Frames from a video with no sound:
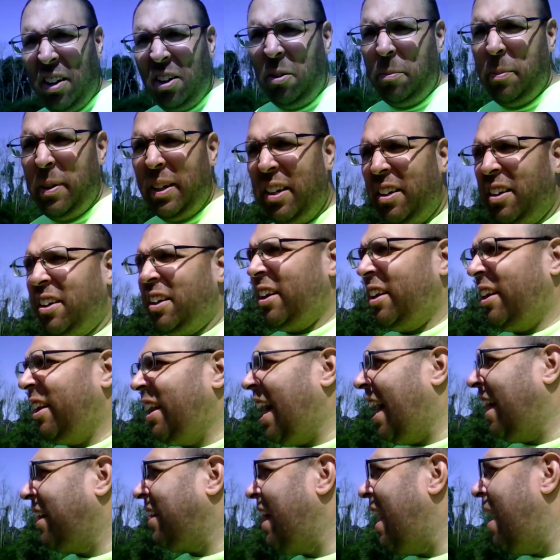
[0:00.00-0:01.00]
a little bit,
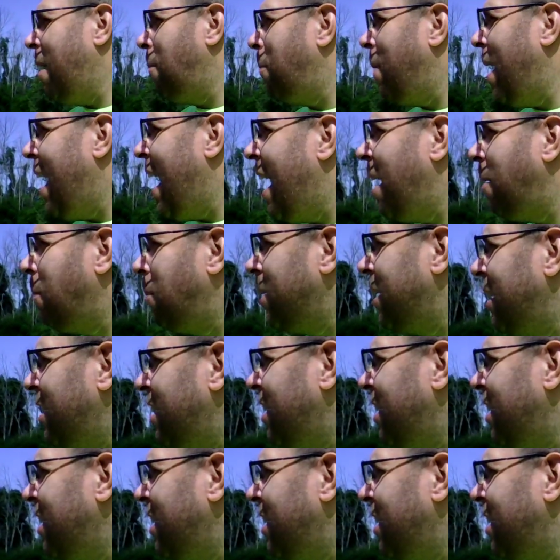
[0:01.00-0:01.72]
not that bad,